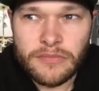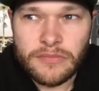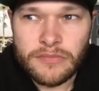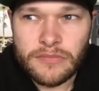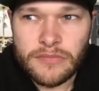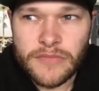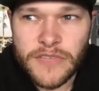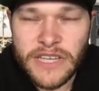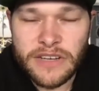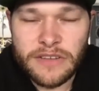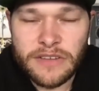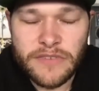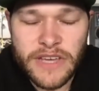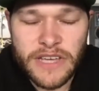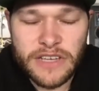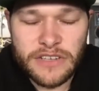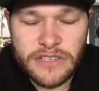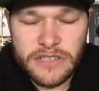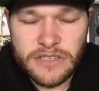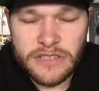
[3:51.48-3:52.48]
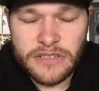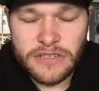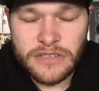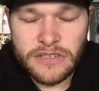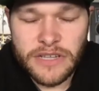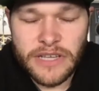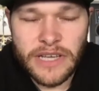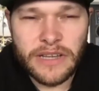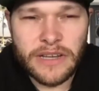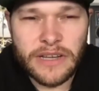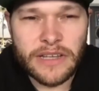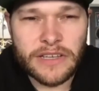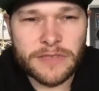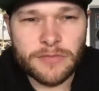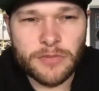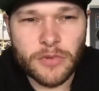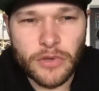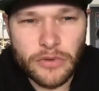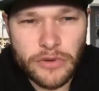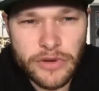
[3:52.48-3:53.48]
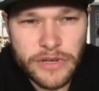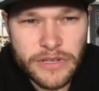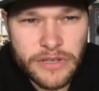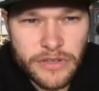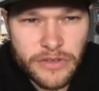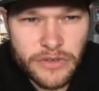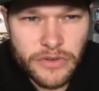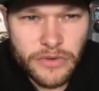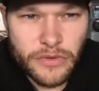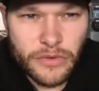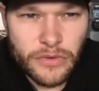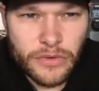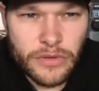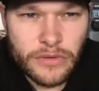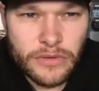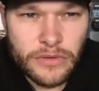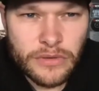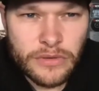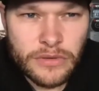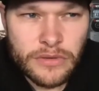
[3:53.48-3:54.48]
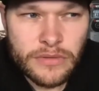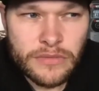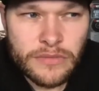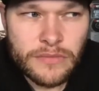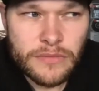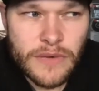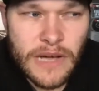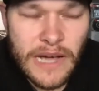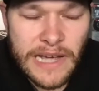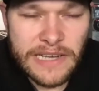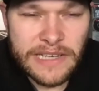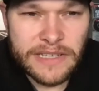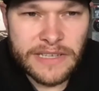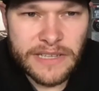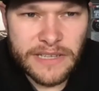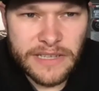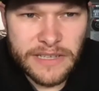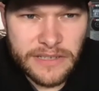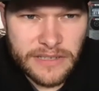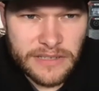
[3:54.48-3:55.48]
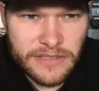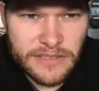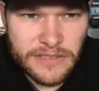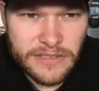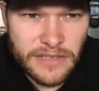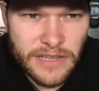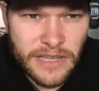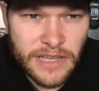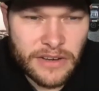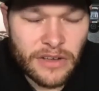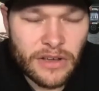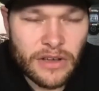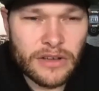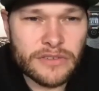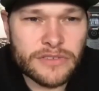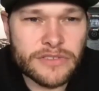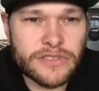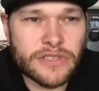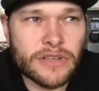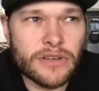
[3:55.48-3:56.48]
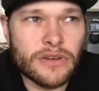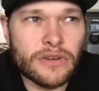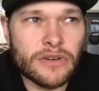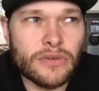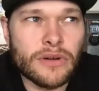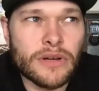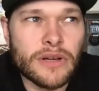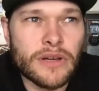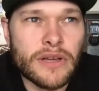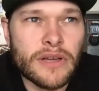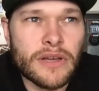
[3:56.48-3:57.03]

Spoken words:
innovation and exploring new ideas, and also